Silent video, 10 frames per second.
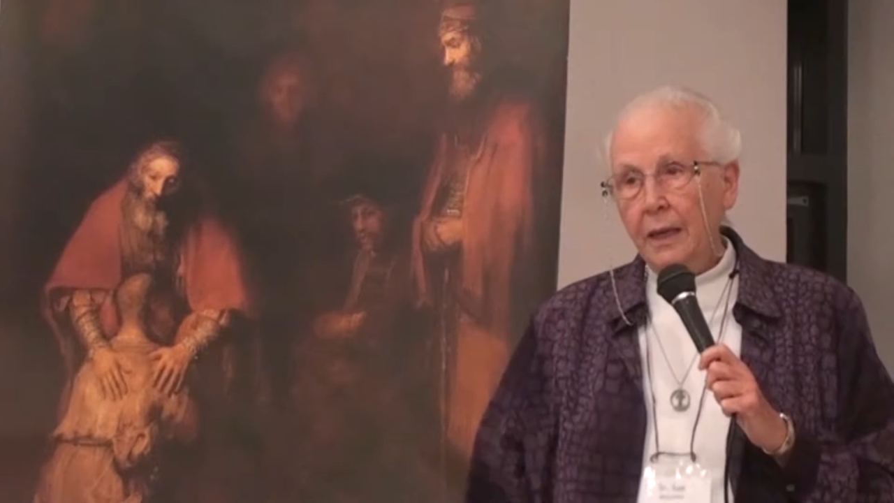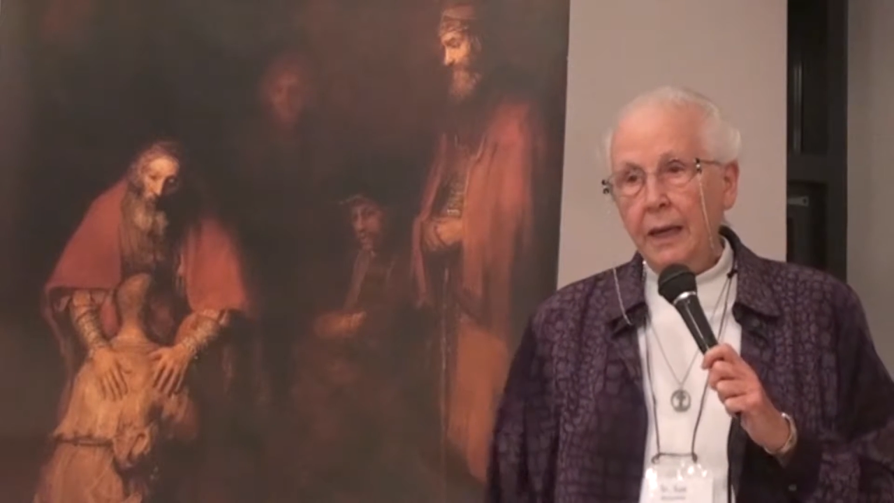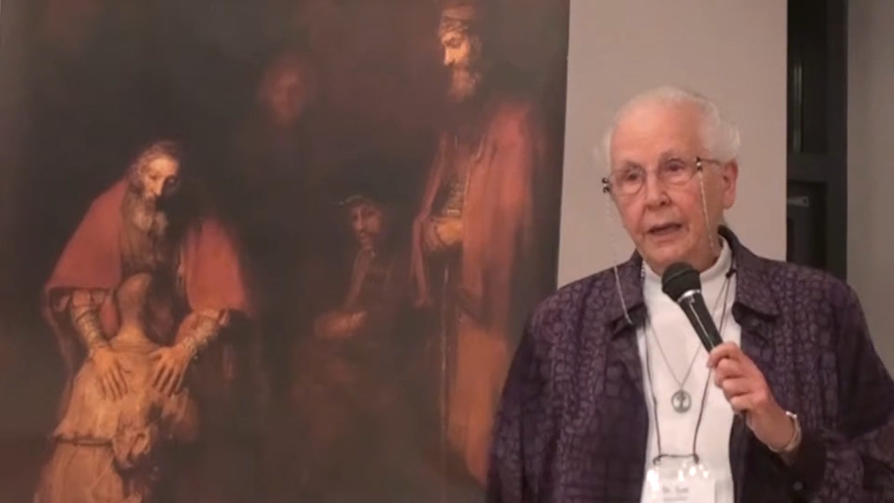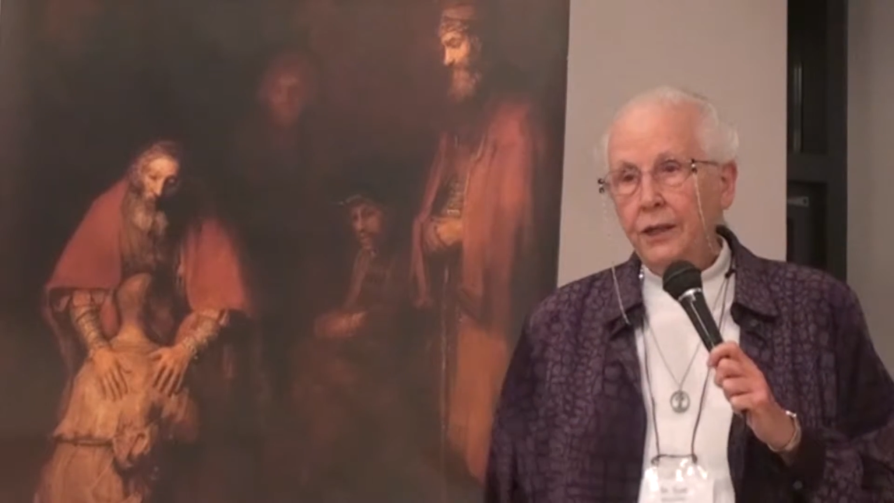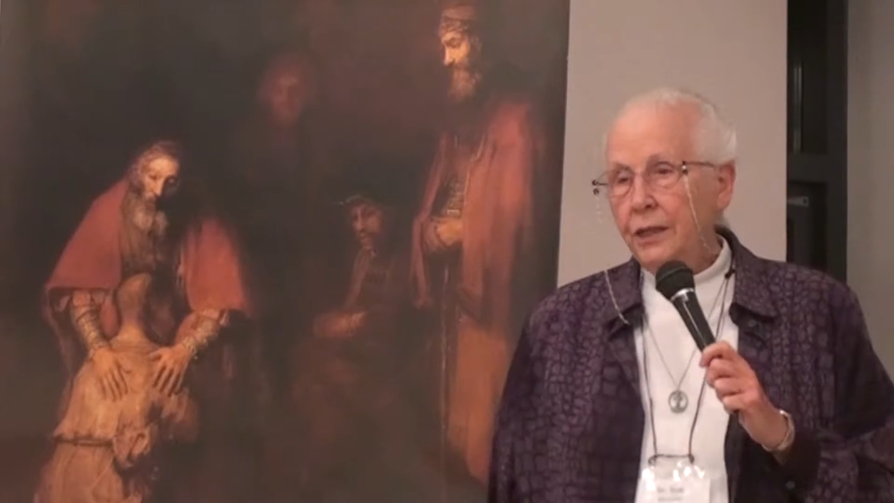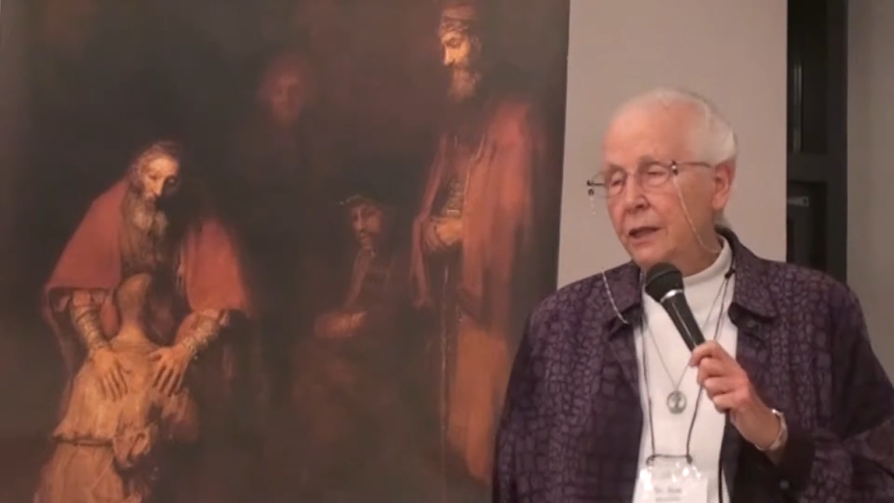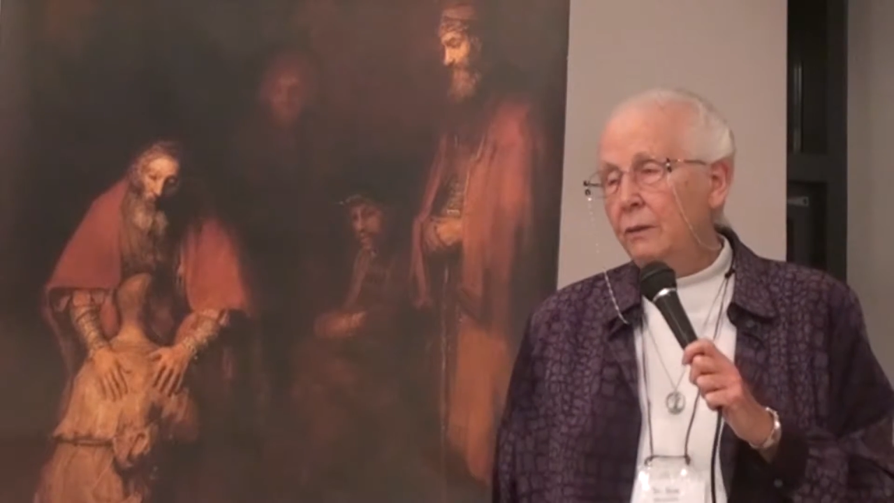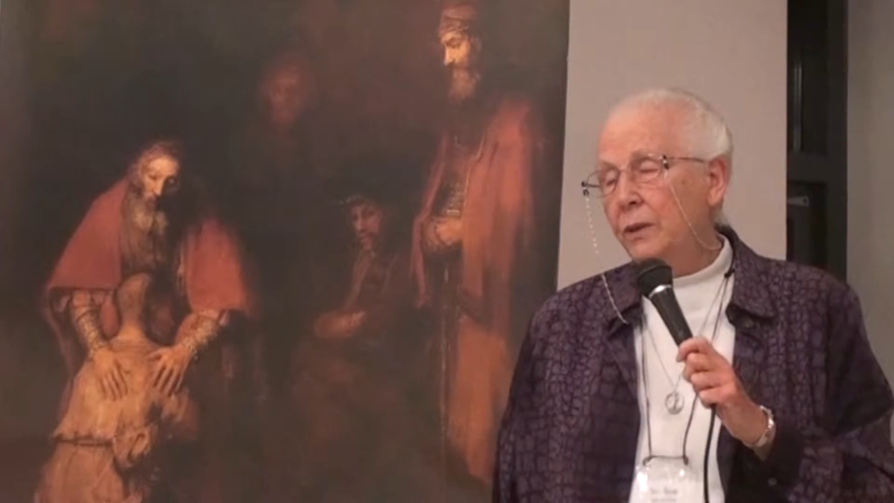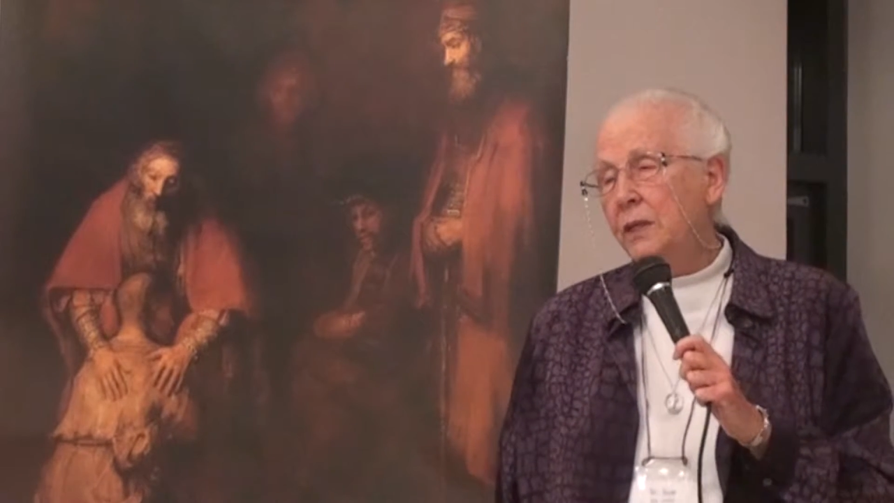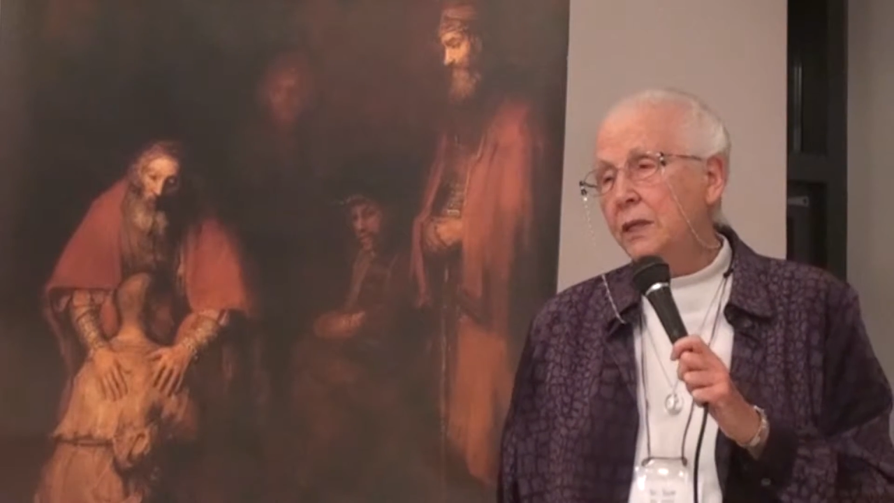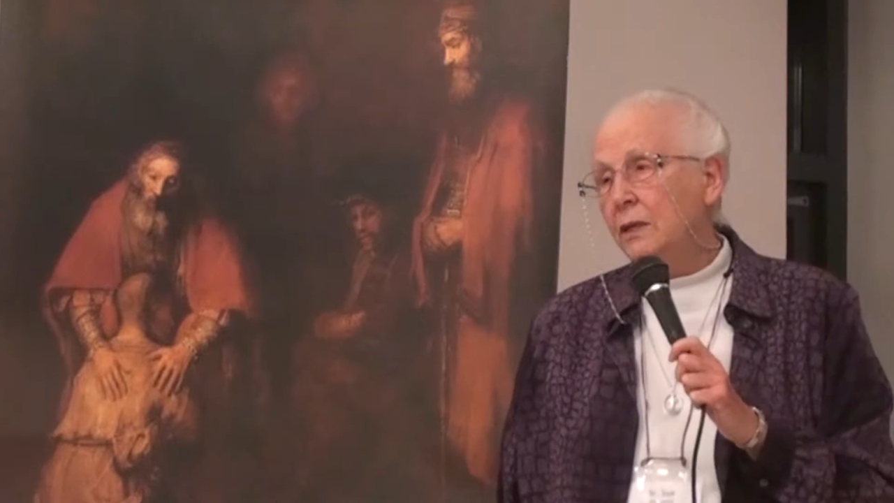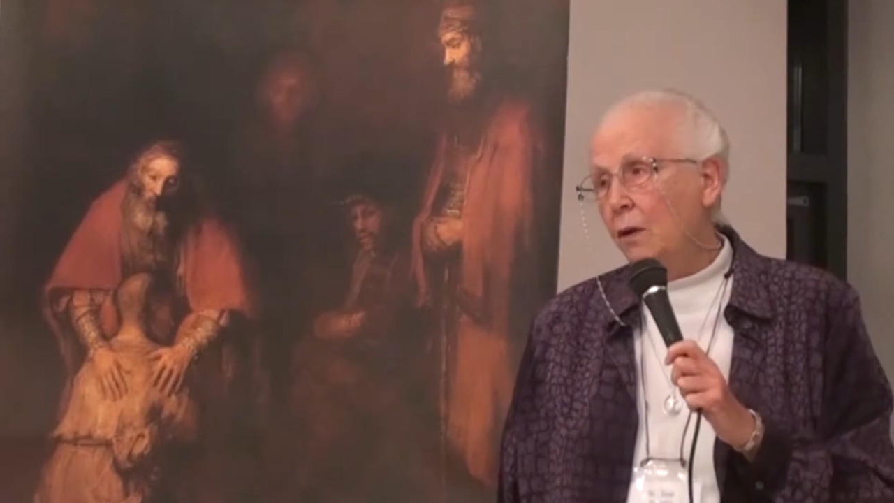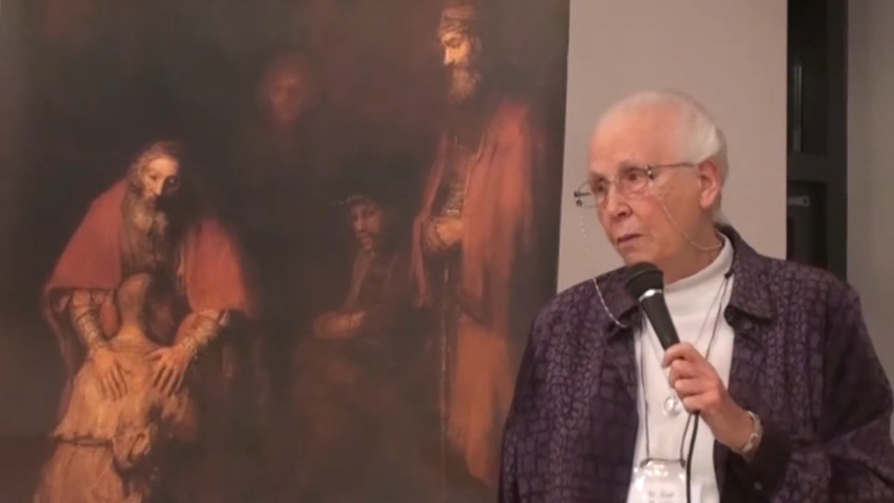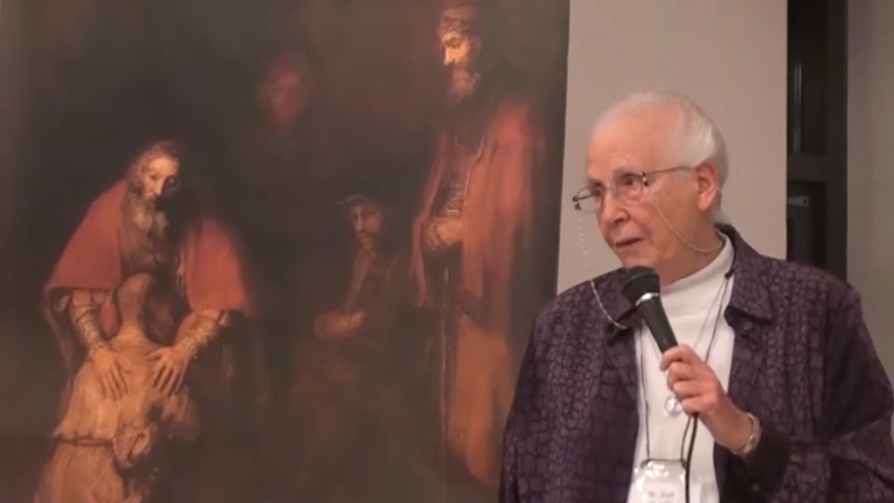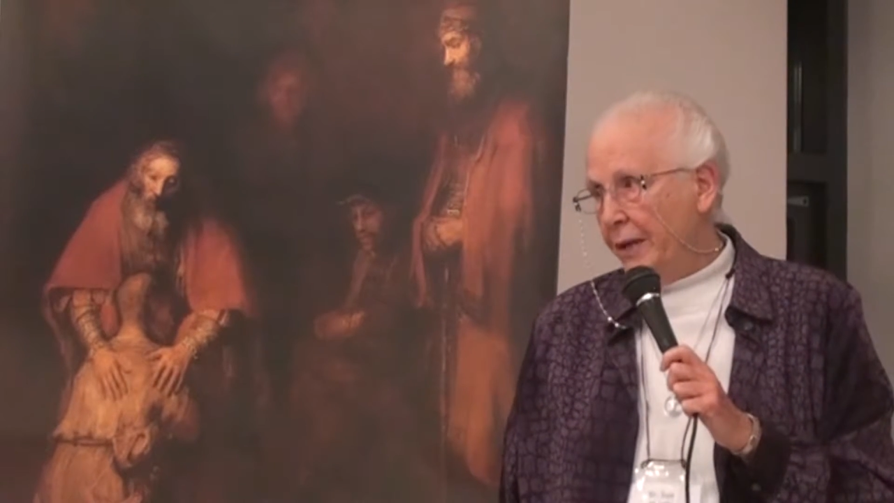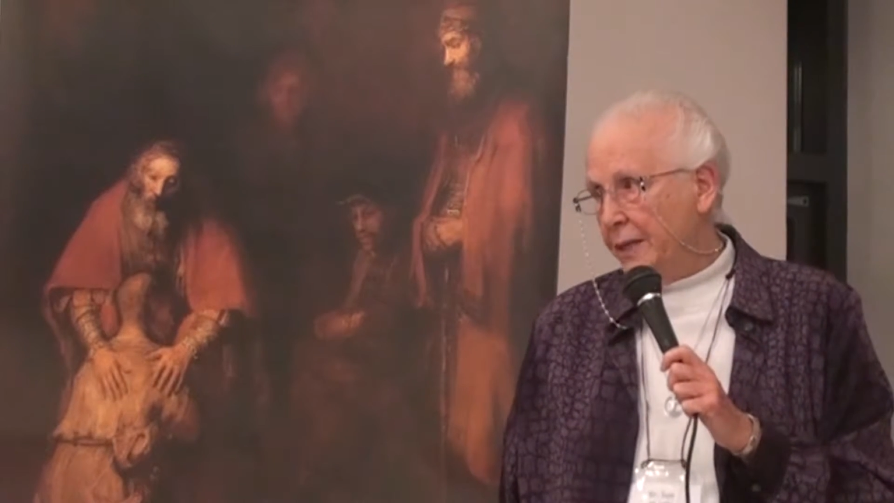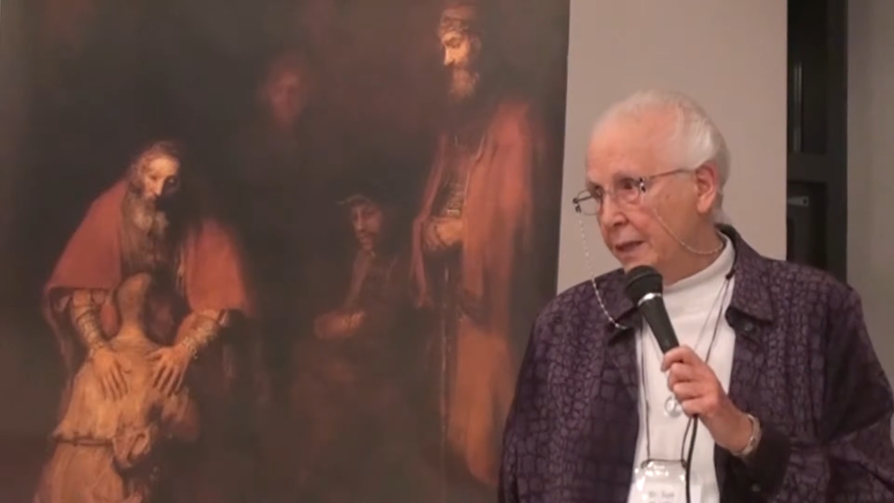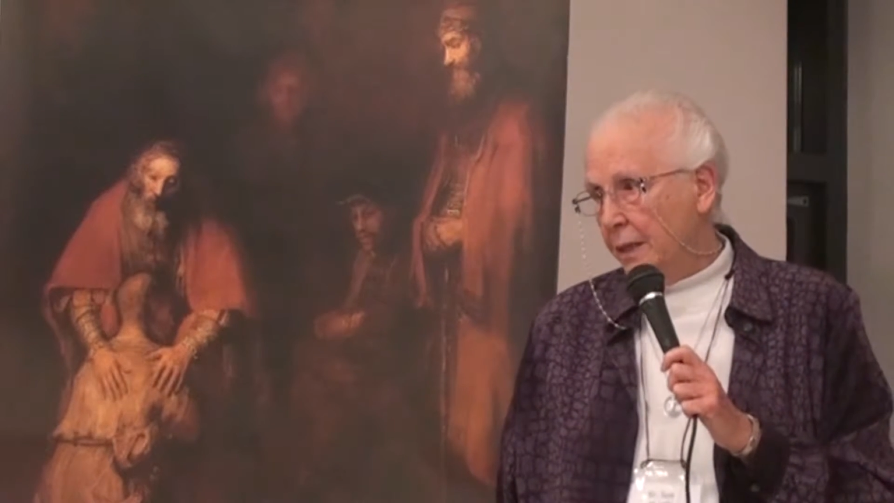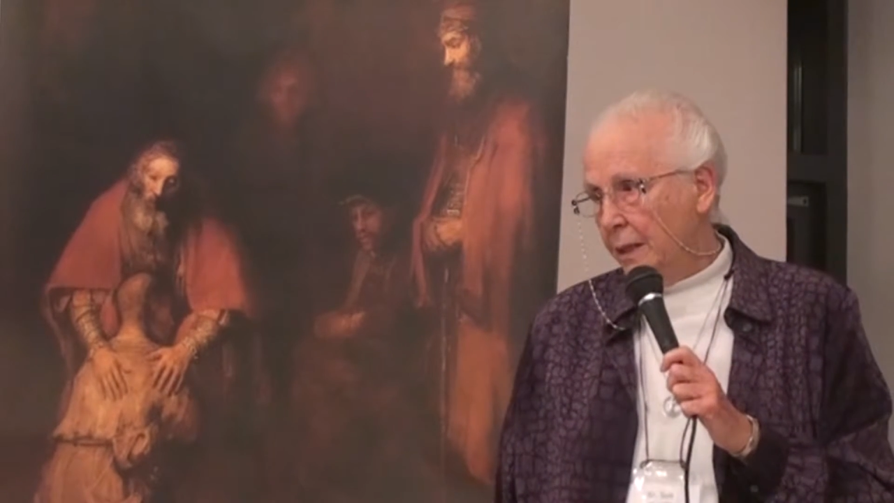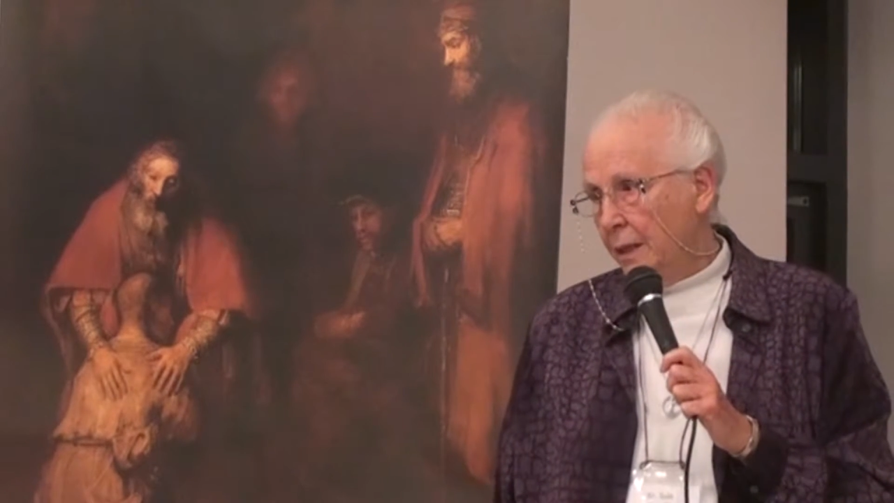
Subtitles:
And she was so present.